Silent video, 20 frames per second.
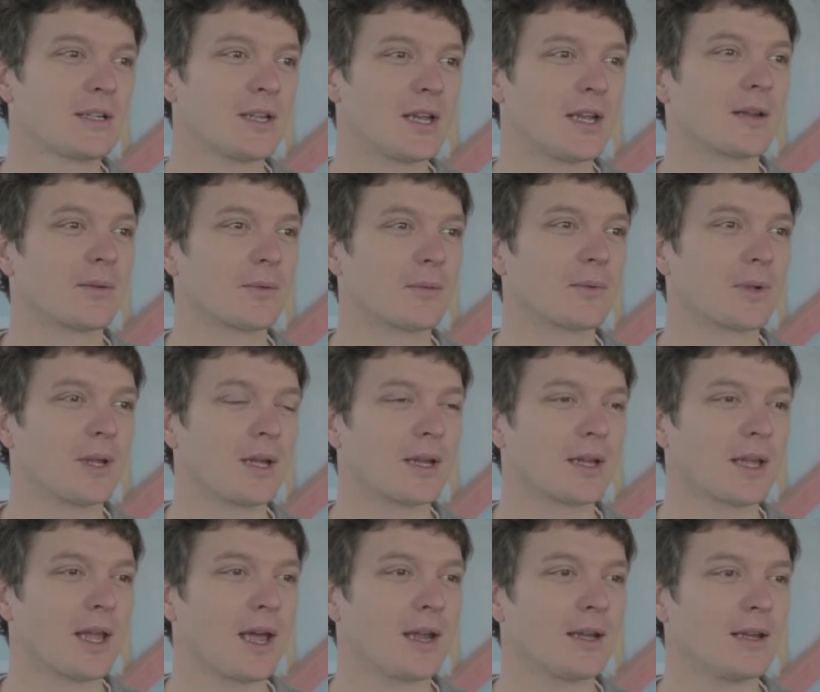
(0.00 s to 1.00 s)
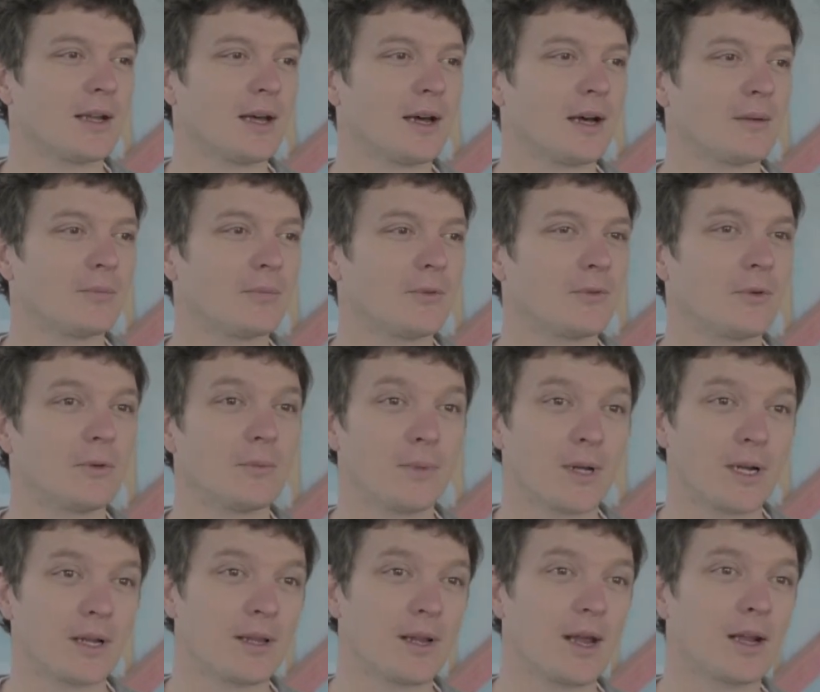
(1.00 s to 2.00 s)
It can perform
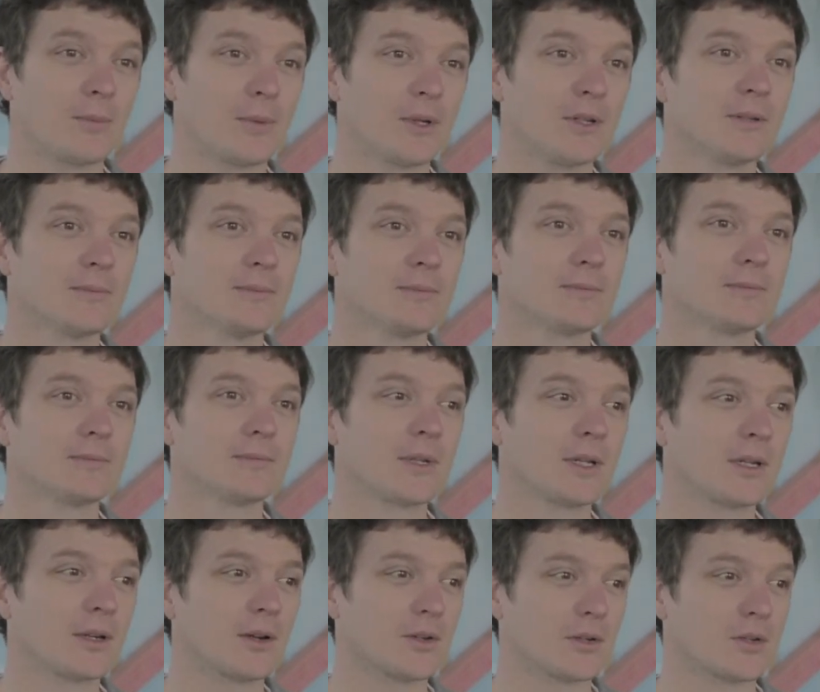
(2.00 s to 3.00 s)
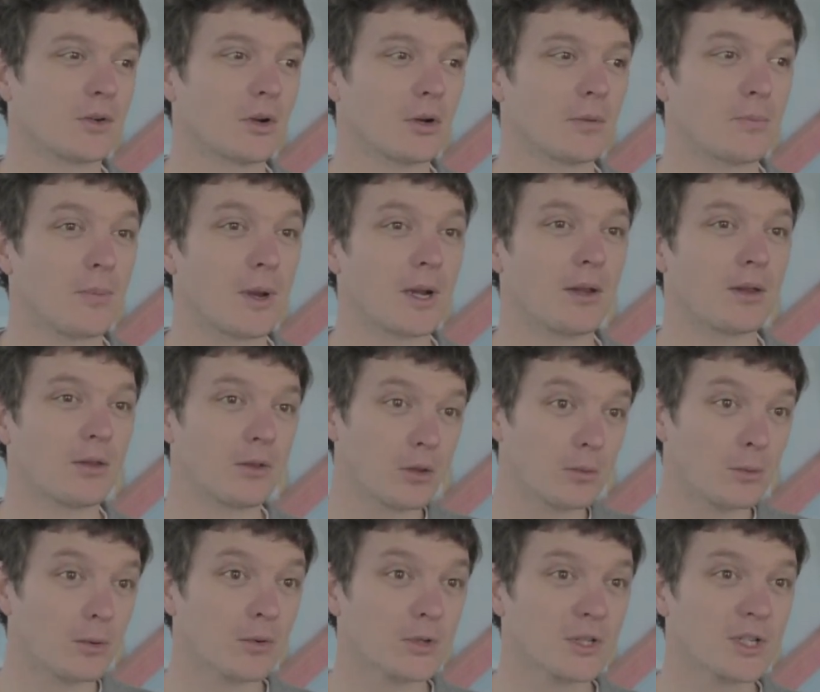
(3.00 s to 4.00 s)
better than aluminium because it's got a better
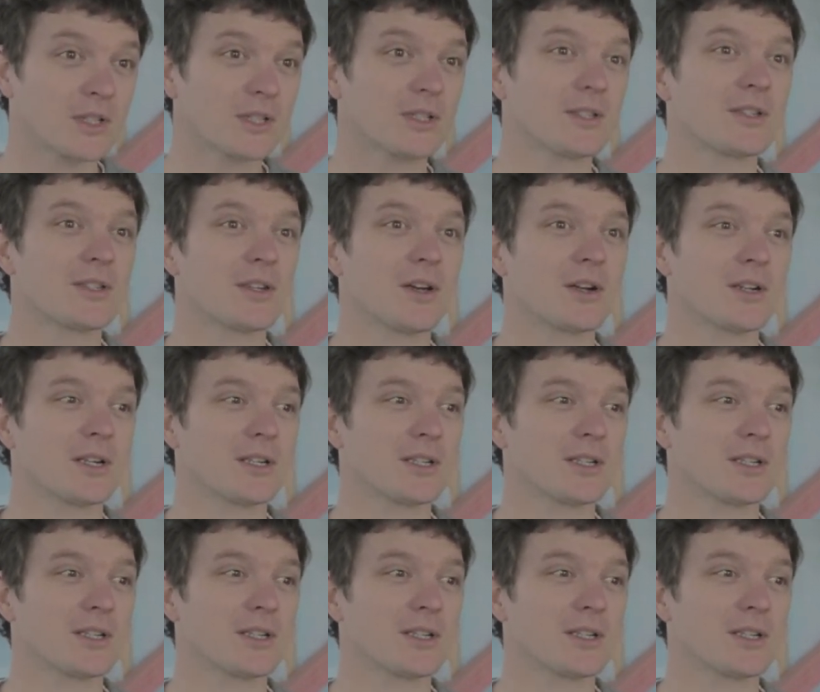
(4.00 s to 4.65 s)
thermal resistance, so it